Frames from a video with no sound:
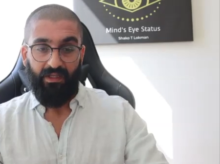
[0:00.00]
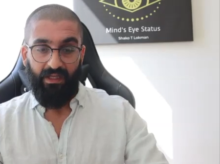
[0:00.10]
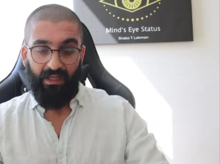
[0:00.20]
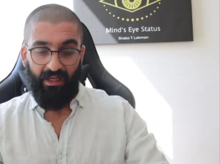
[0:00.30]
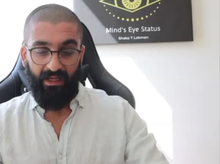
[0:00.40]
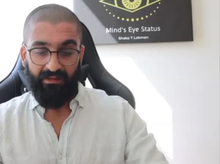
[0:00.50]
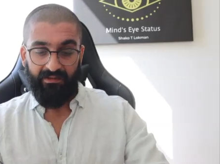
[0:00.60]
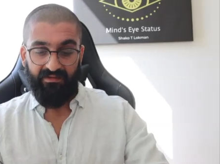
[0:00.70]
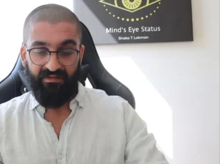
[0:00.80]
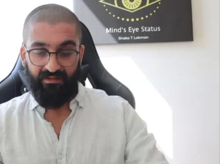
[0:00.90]
and
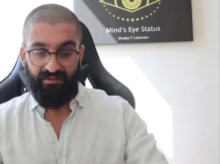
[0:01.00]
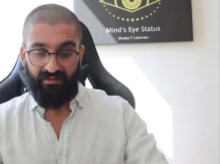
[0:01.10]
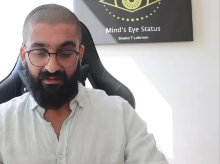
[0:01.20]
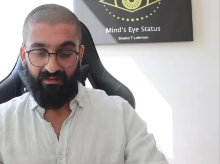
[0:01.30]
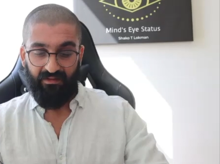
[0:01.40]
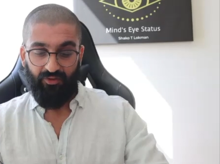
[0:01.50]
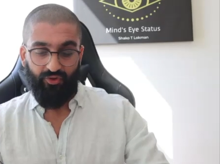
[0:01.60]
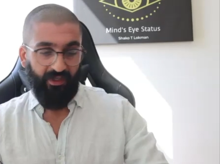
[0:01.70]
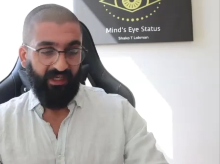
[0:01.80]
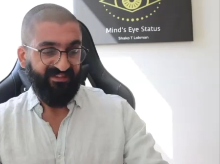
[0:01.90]
you
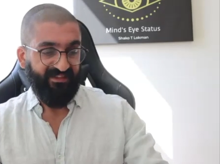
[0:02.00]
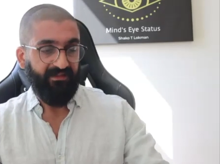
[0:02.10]
transcend it.